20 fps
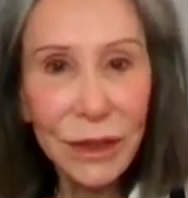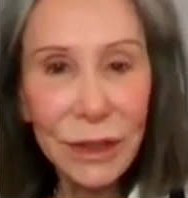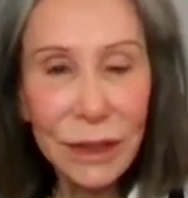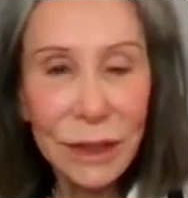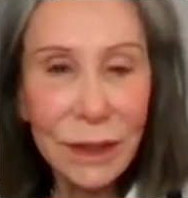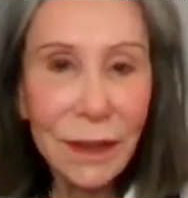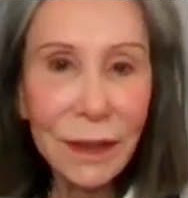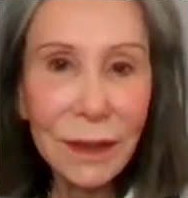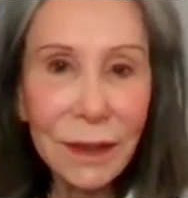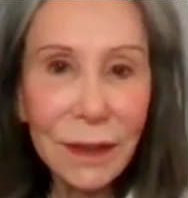
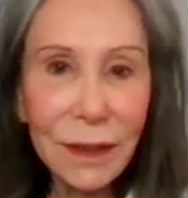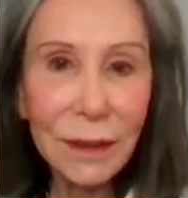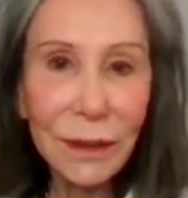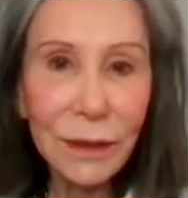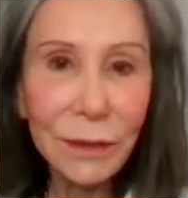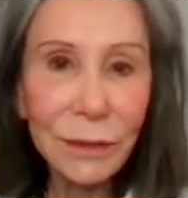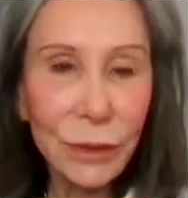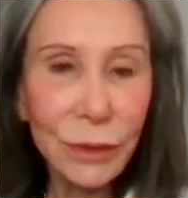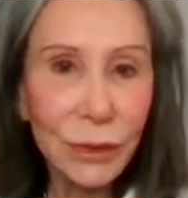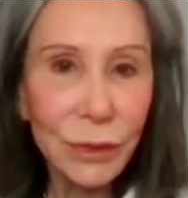Just any
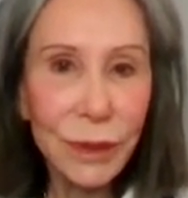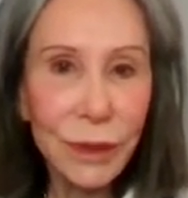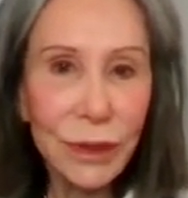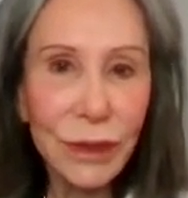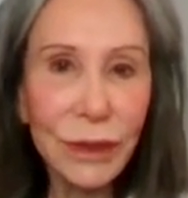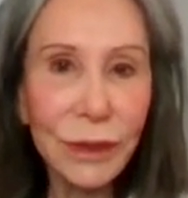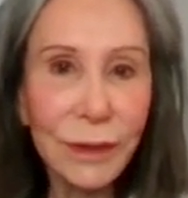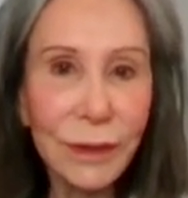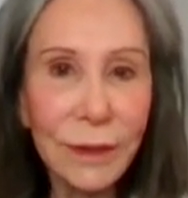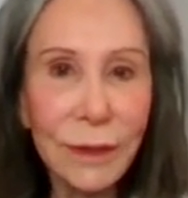little
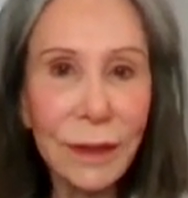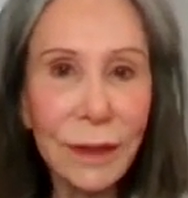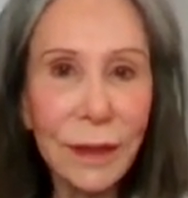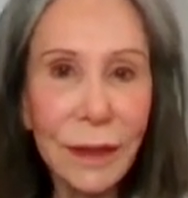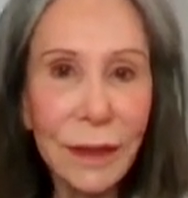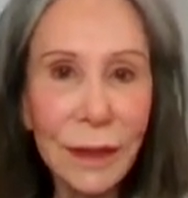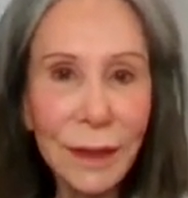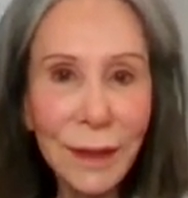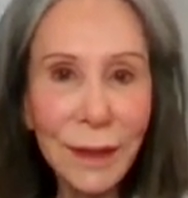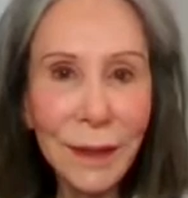nutritional
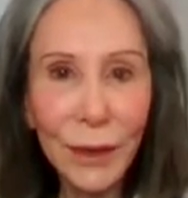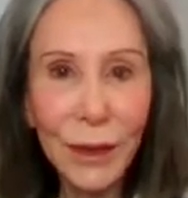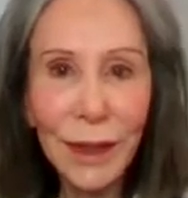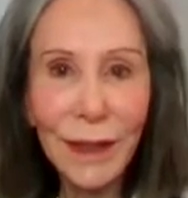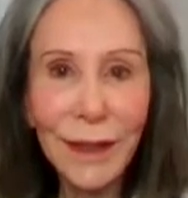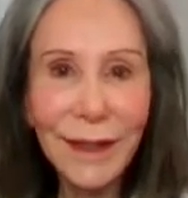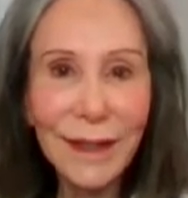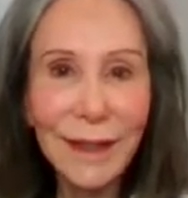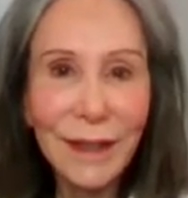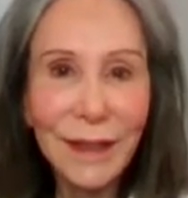thing
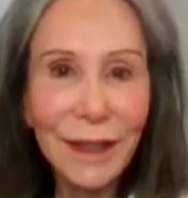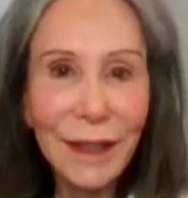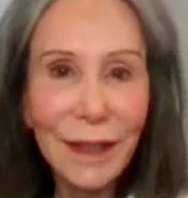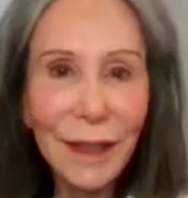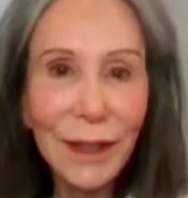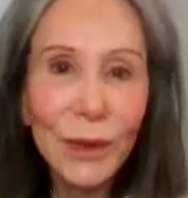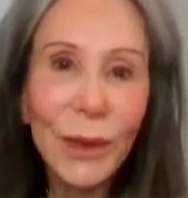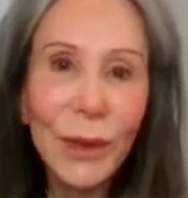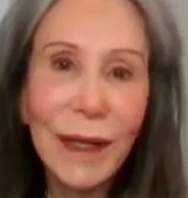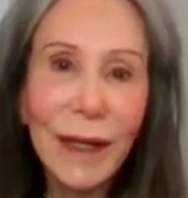or
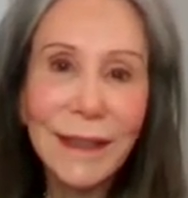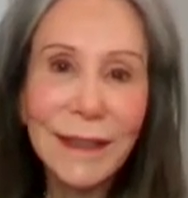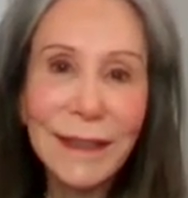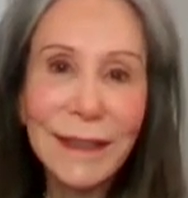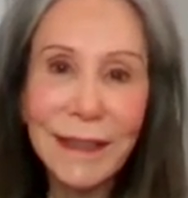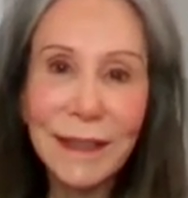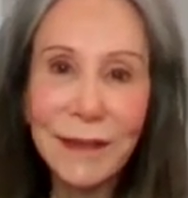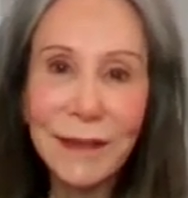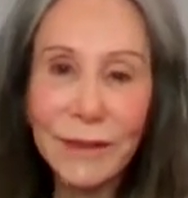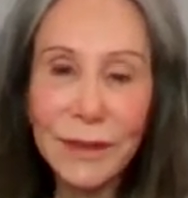
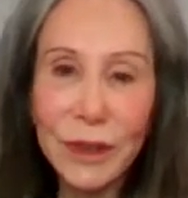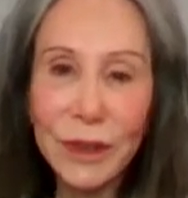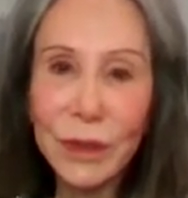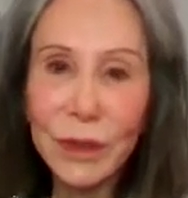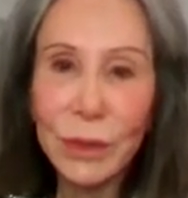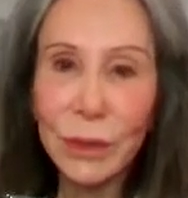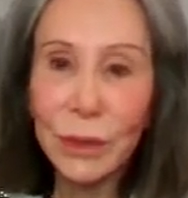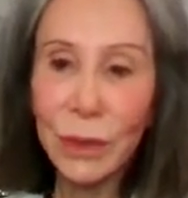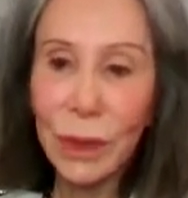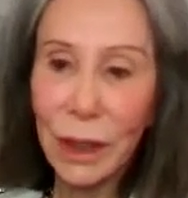relative
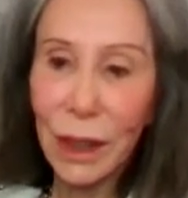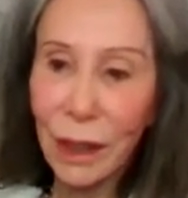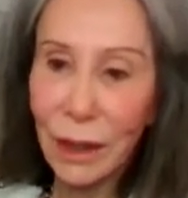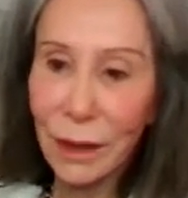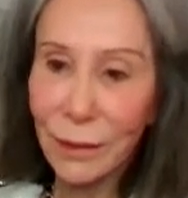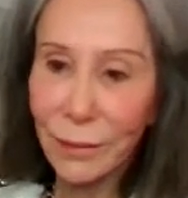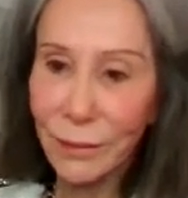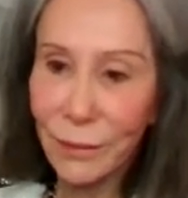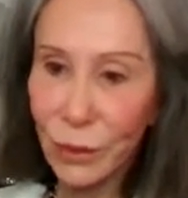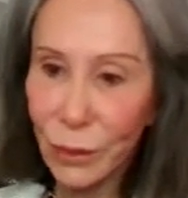to
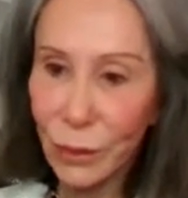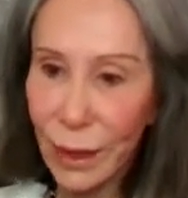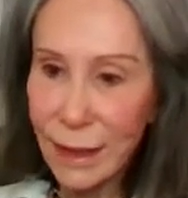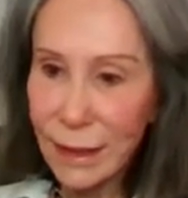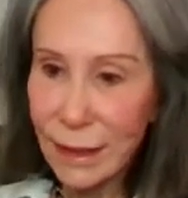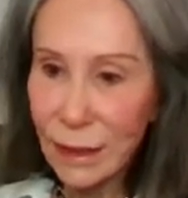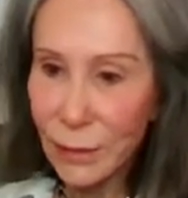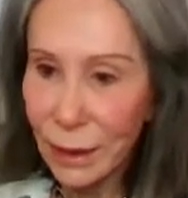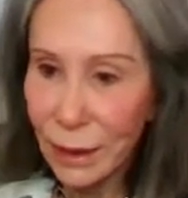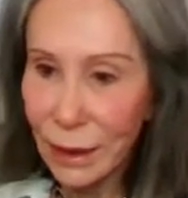the
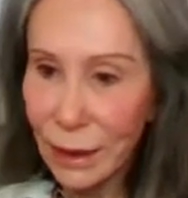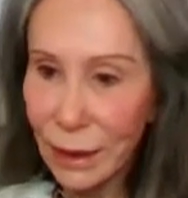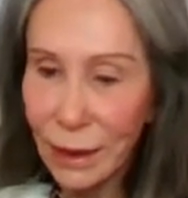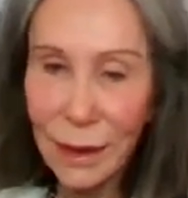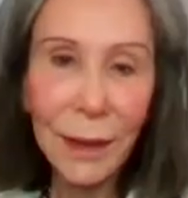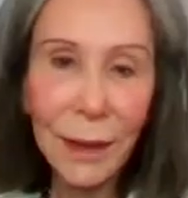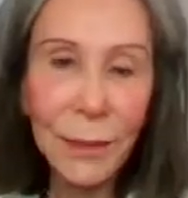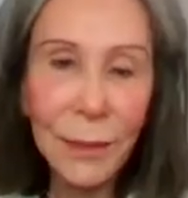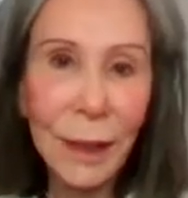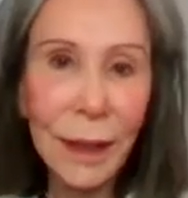recipe
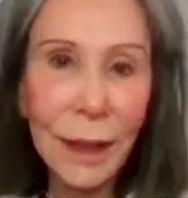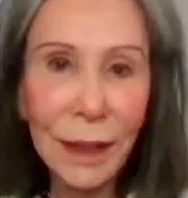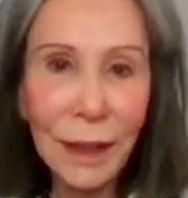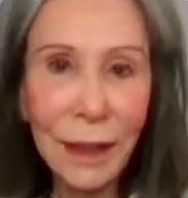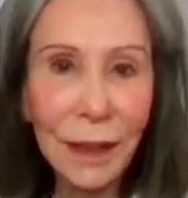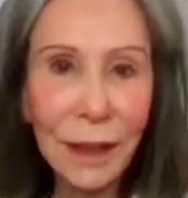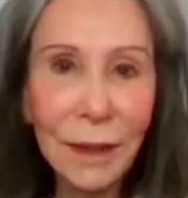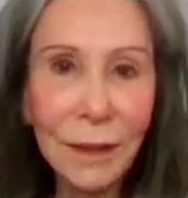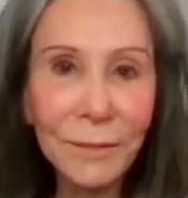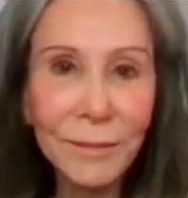that I'm
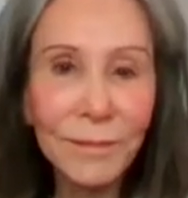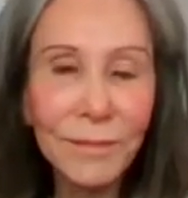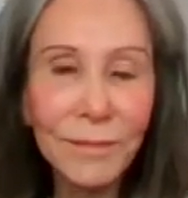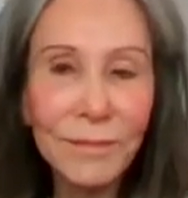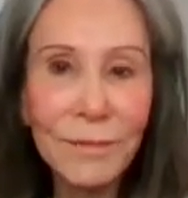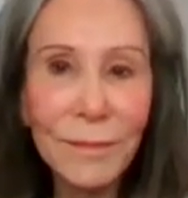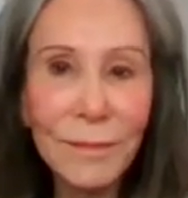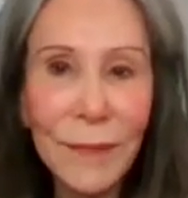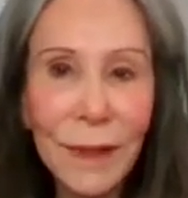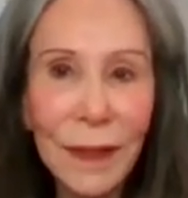making,
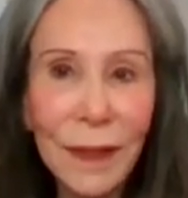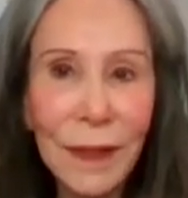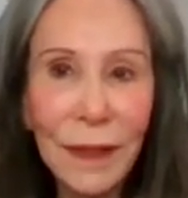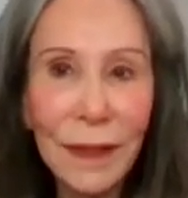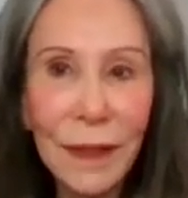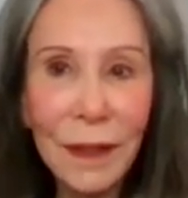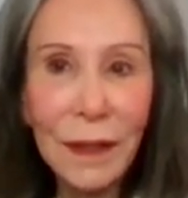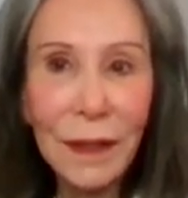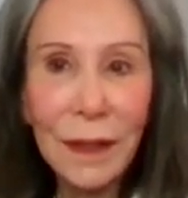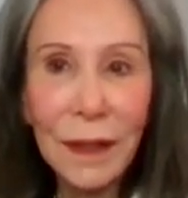
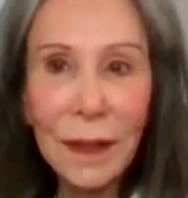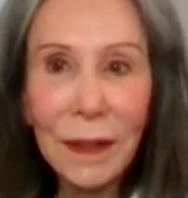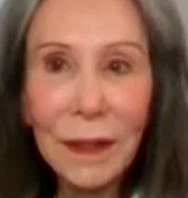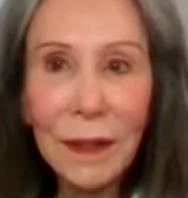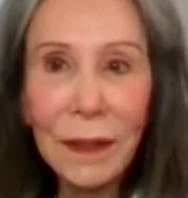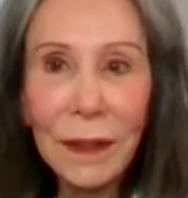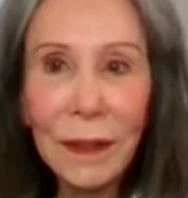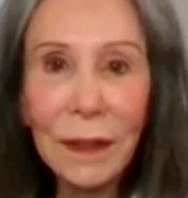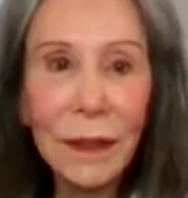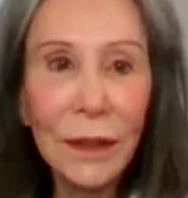
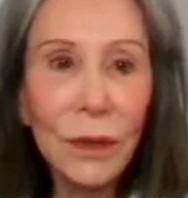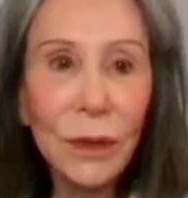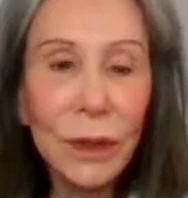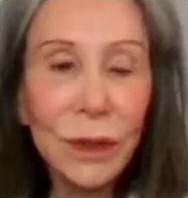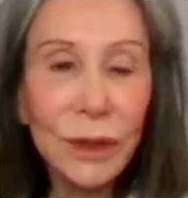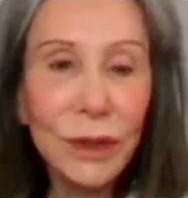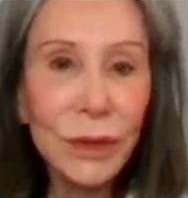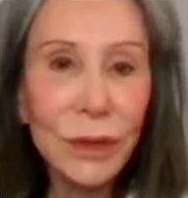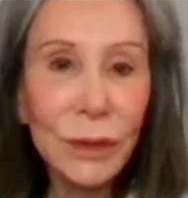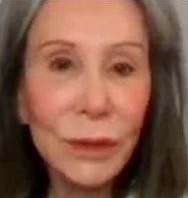
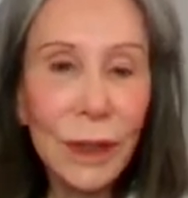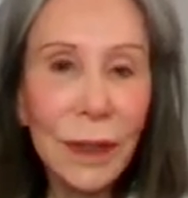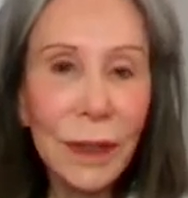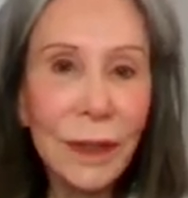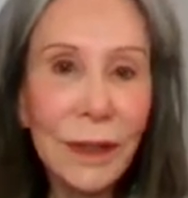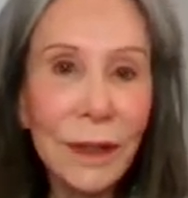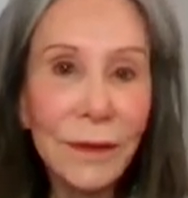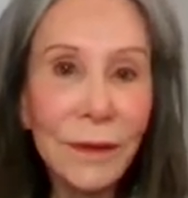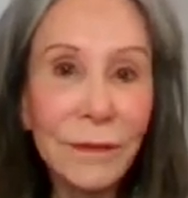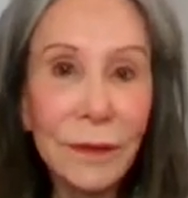or to
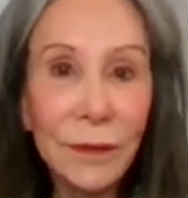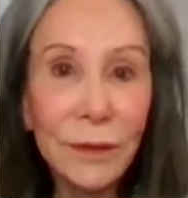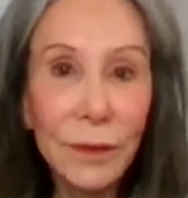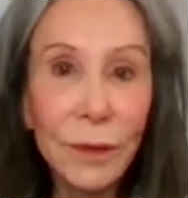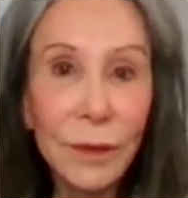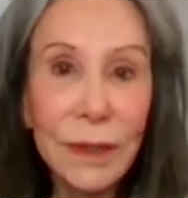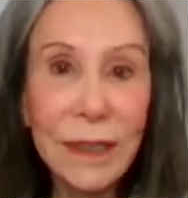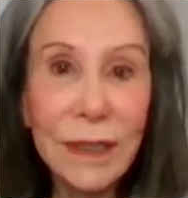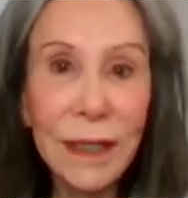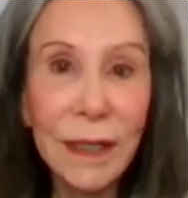any of the
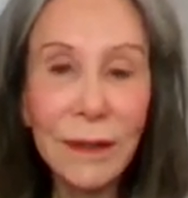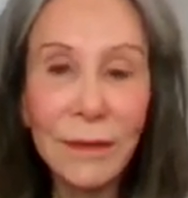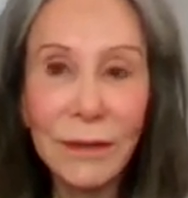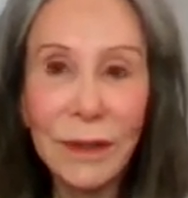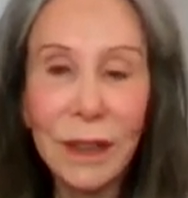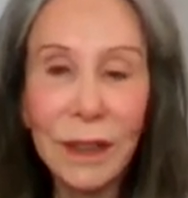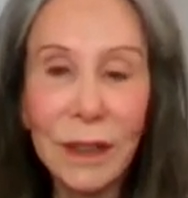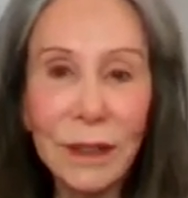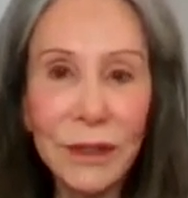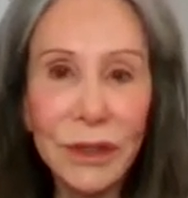food
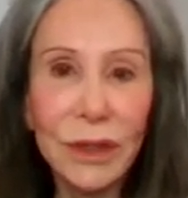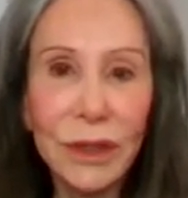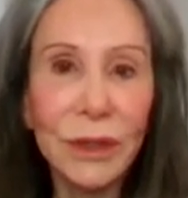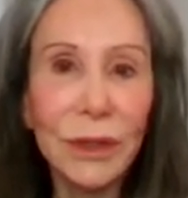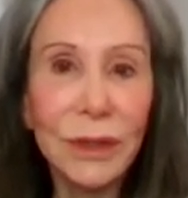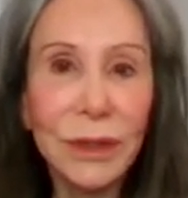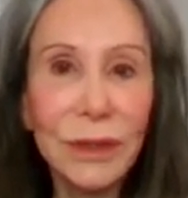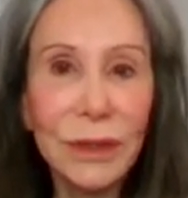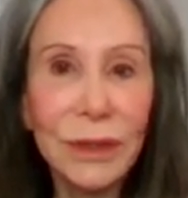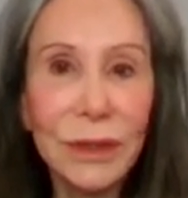safety
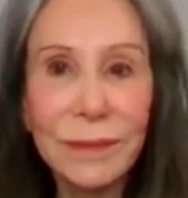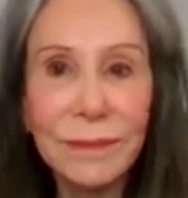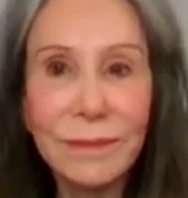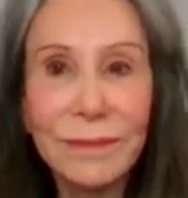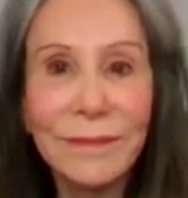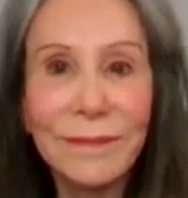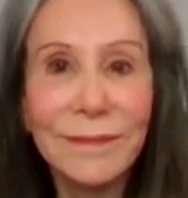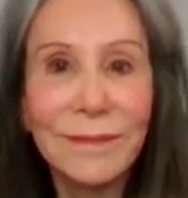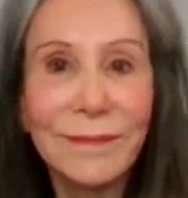issues?